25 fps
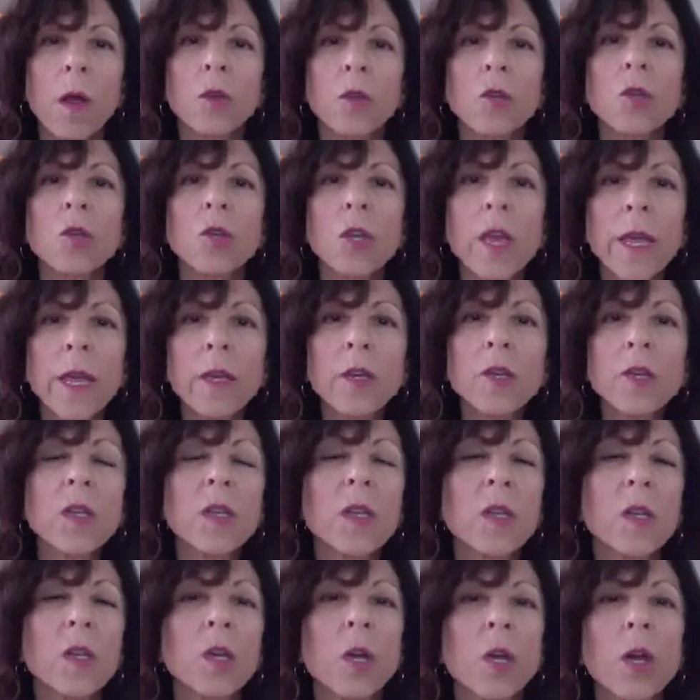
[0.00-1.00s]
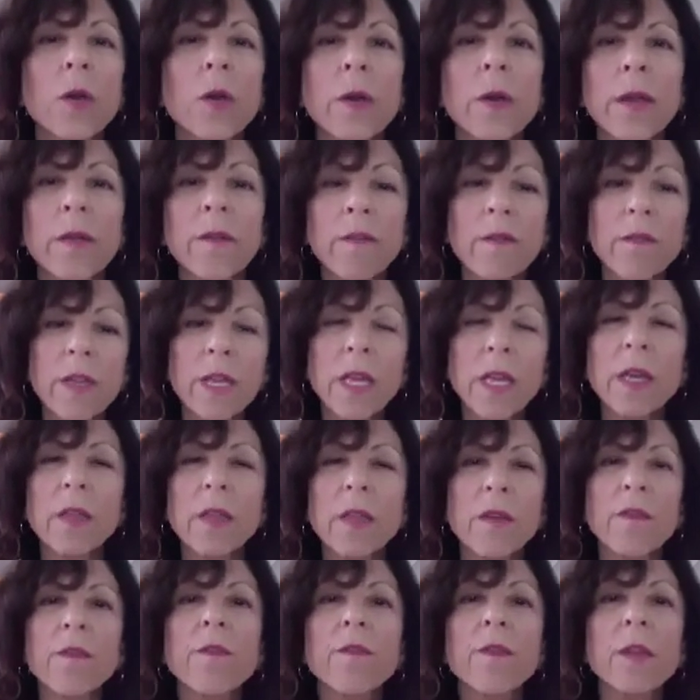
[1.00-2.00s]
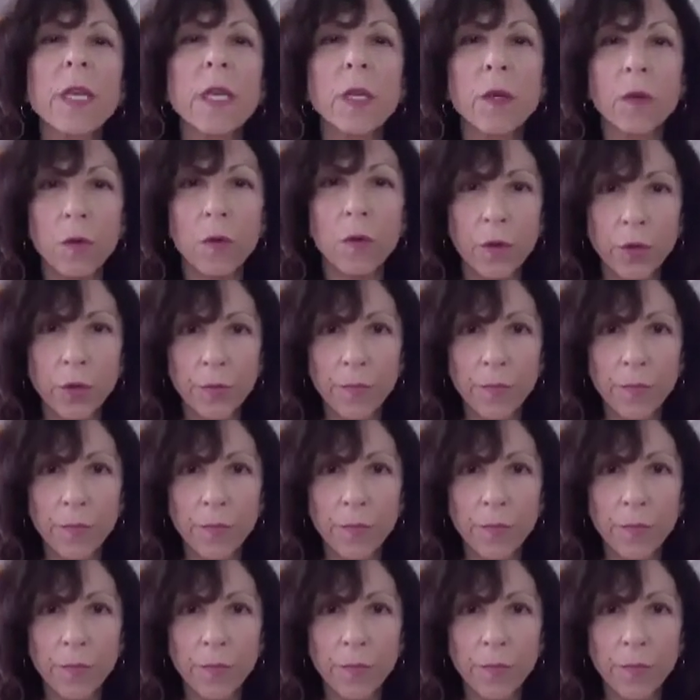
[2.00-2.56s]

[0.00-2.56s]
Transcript: changes occurring via the field.